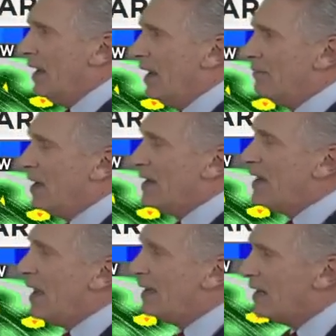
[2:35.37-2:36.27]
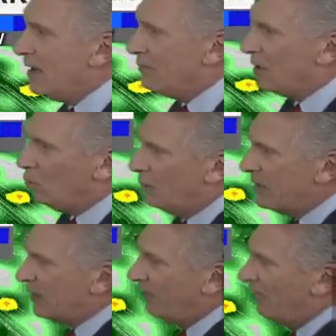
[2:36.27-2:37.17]
And by 9 a.m., it will
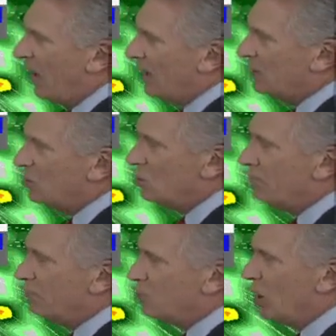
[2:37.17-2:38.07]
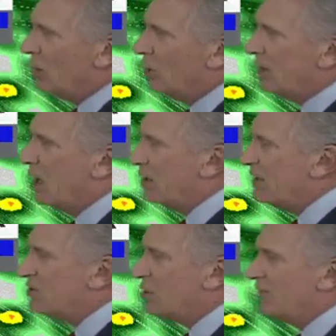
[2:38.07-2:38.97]
be confined to generally our
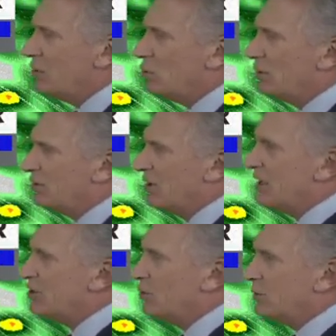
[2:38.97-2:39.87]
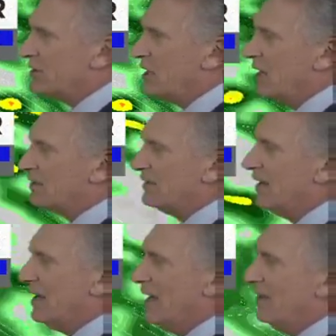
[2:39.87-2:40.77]
eastern viewers in eastern
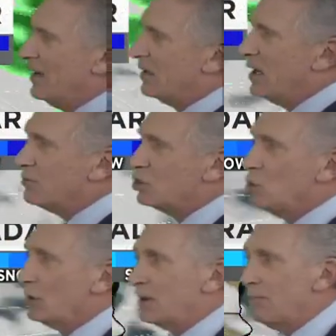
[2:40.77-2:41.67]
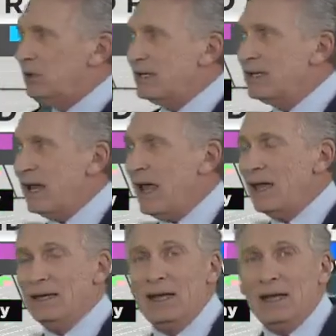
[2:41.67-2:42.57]
Wisconsin. Then it comes to a complete
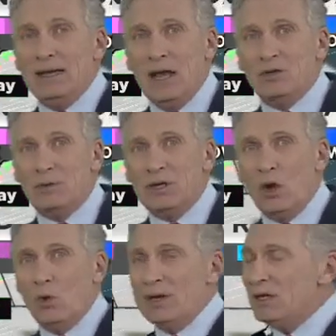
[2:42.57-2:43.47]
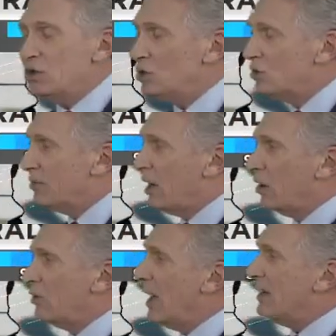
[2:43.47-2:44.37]
end. Now, as we go into
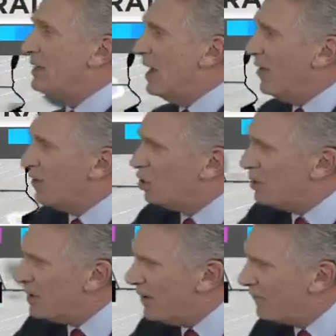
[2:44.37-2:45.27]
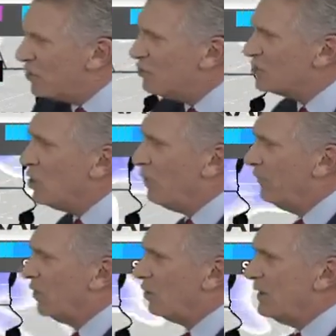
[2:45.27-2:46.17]
tomorrow night, there could be a few snow
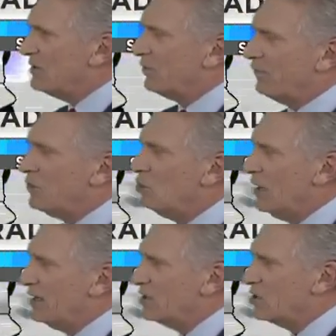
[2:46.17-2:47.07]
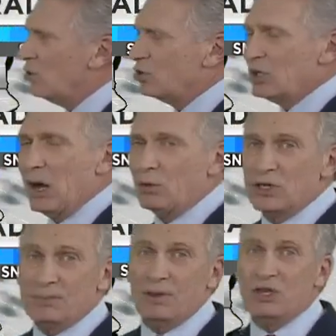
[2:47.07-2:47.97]
flurries or a few light snow
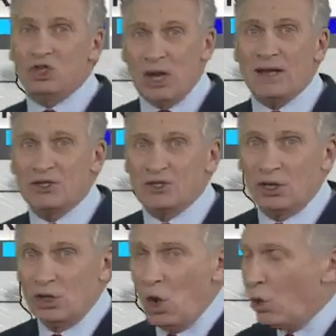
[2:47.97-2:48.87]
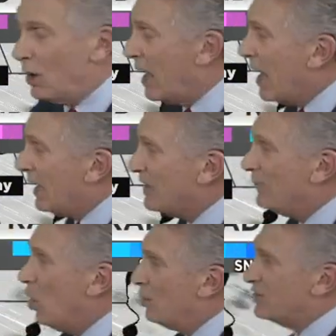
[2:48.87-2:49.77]
showers, but the chances are low. And
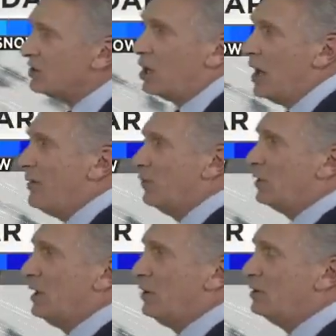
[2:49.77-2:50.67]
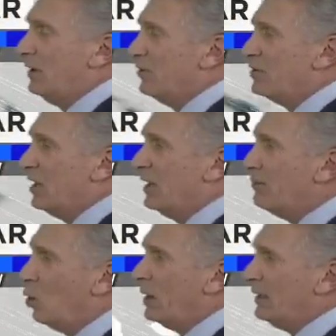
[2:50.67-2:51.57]
even though we start off with cloud cover Sunday
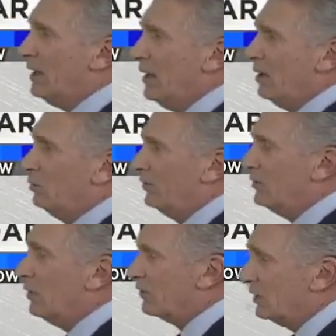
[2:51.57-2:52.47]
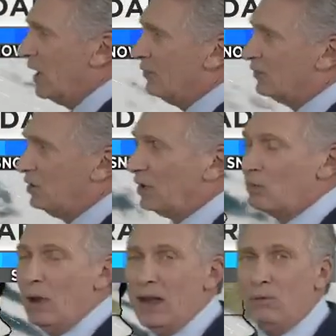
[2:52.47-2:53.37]
morning, morning. We'll see those clouds clear
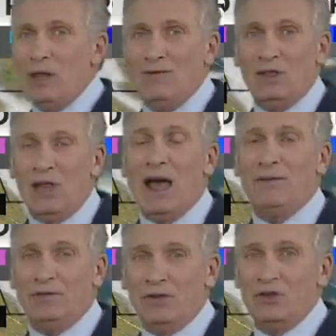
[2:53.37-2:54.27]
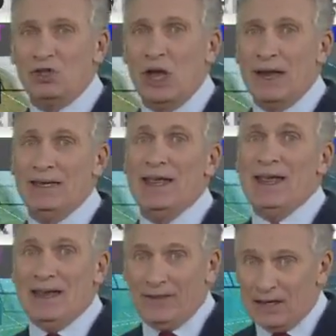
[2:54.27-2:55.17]
away. We'll have a lot of sunshine
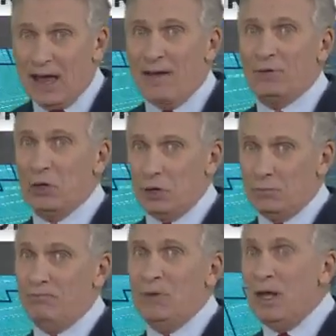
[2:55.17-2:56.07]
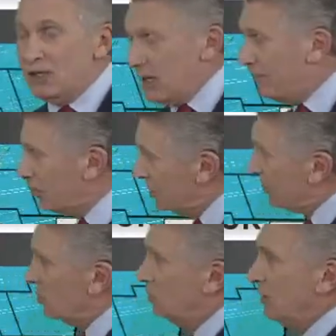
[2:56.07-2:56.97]
in the afternoon.
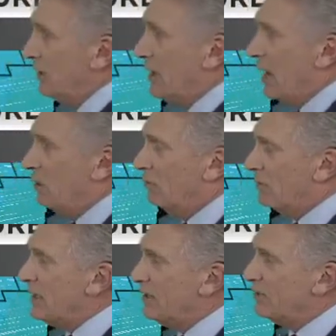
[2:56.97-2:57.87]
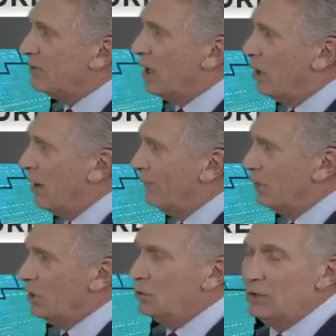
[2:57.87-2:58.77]
Temperatures cooling down. Readings tomorrow
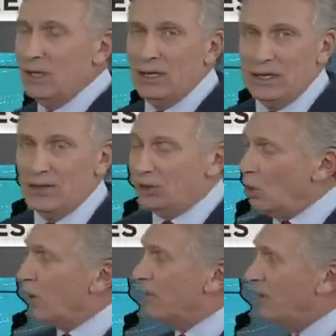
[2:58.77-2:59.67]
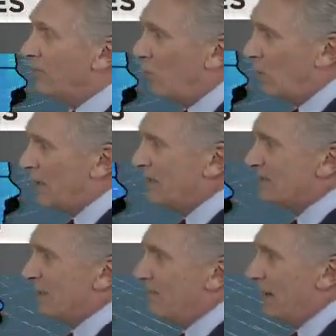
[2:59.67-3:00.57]
afternoon in the low to mid
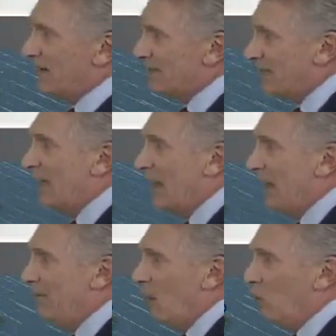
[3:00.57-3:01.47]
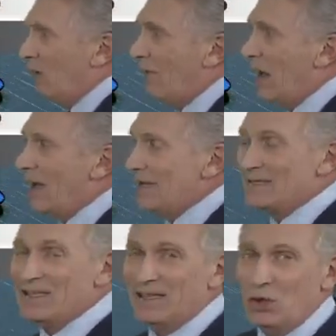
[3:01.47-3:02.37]
40s, and by Sunday we'll have
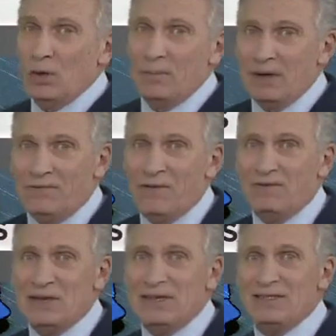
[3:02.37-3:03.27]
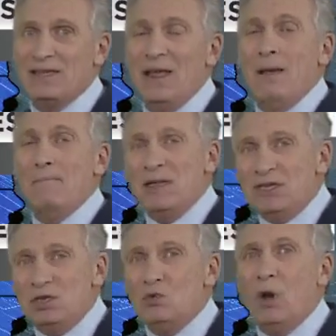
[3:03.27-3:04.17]
highs in the to mid 50s,
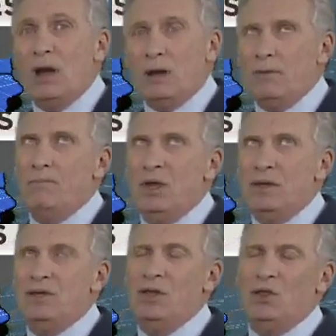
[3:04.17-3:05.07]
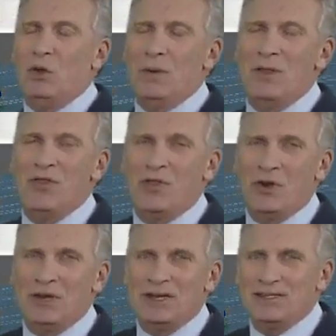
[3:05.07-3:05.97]
mid to uh, or mid to, low to mid
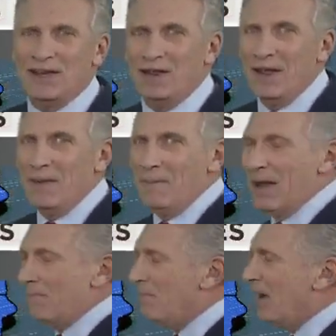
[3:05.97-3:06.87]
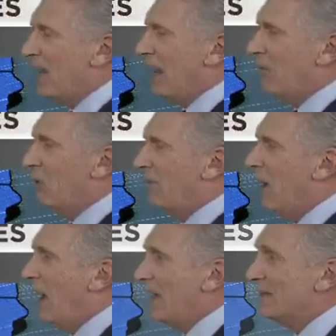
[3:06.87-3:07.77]
30s, and by Monday we'll
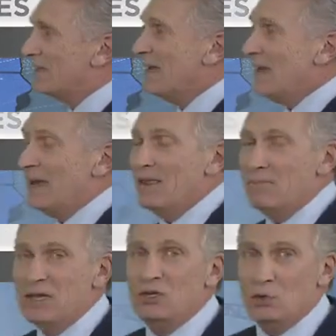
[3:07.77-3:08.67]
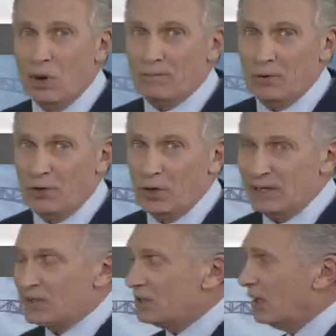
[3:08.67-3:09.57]
have highs in the mid to upper
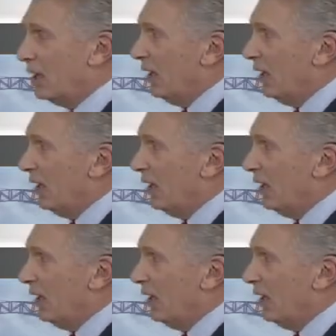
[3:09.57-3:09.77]
30s.